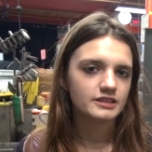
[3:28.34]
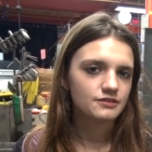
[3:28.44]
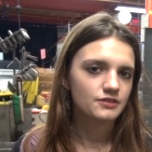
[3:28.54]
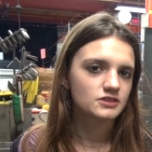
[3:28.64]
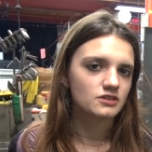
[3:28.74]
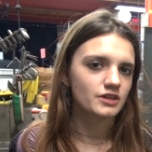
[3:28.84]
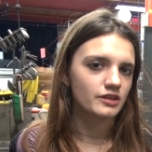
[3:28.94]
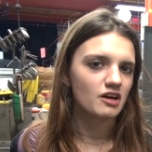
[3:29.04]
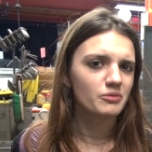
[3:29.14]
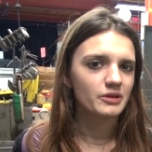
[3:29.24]
a difference on a
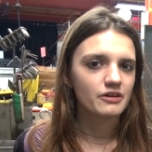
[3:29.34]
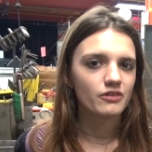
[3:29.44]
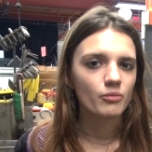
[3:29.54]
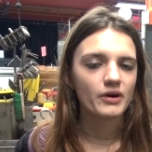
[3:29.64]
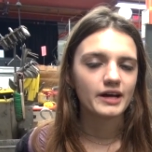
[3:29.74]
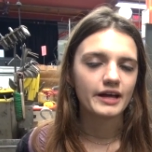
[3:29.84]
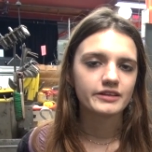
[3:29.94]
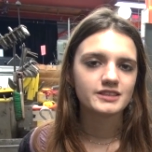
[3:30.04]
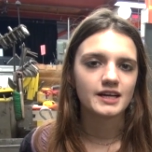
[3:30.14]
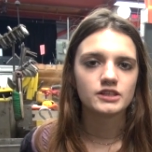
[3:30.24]
global level, but
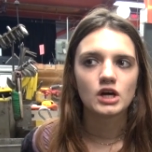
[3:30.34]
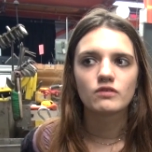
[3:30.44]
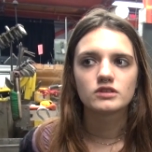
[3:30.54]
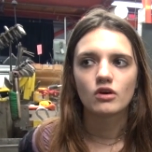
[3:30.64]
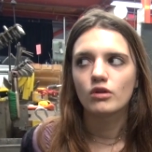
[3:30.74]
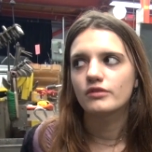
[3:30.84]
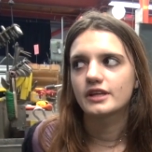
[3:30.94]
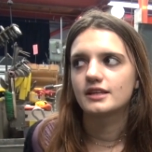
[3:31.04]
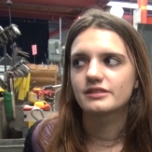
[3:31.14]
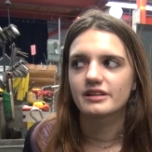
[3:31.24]
at least I know that all the
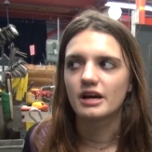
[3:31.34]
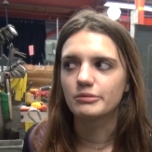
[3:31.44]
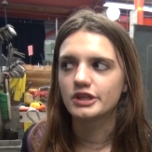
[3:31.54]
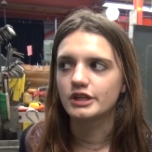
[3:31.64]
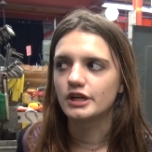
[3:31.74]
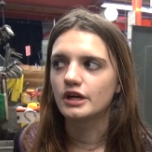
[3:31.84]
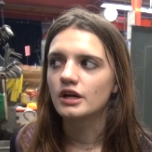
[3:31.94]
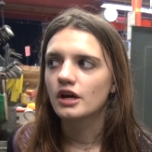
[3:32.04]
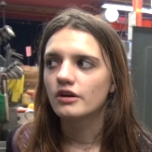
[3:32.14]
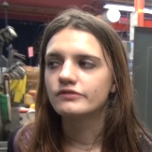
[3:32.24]
kids that come here,
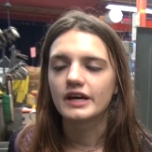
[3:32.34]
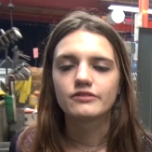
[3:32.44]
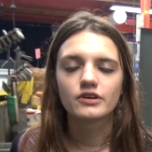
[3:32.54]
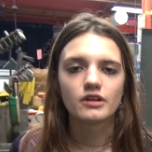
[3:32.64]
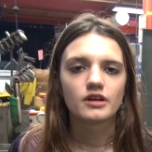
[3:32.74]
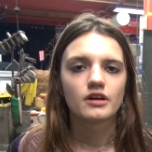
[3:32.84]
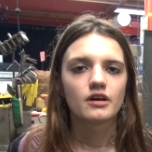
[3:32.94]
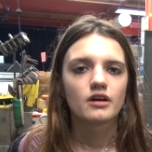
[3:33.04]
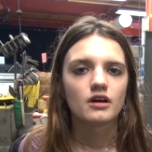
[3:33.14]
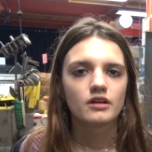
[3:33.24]
they will
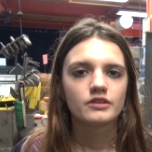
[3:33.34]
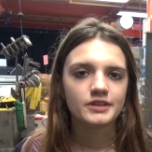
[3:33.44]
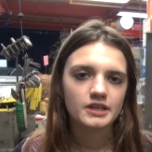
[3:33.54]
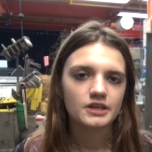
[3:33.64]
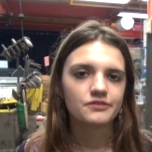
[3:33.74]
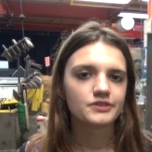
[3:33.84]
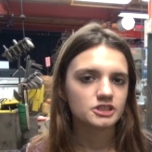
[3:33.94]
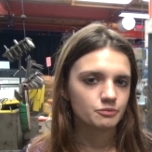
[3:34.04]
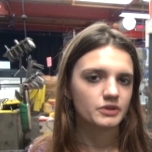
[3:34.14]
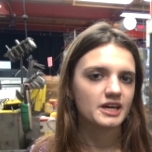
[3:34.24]
leave
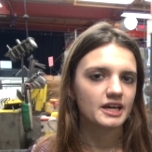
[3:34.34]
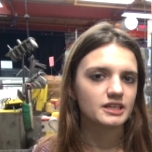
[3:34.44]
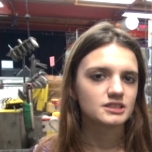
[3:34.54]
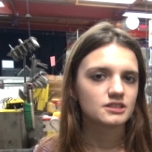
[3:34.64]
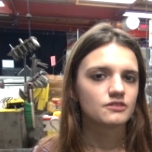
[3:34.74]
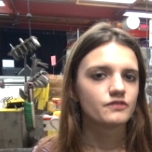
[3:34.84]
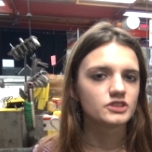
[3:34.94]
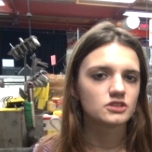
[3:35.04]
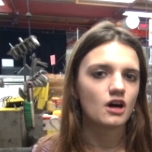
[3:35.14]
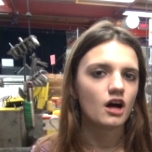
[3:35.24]
this place with the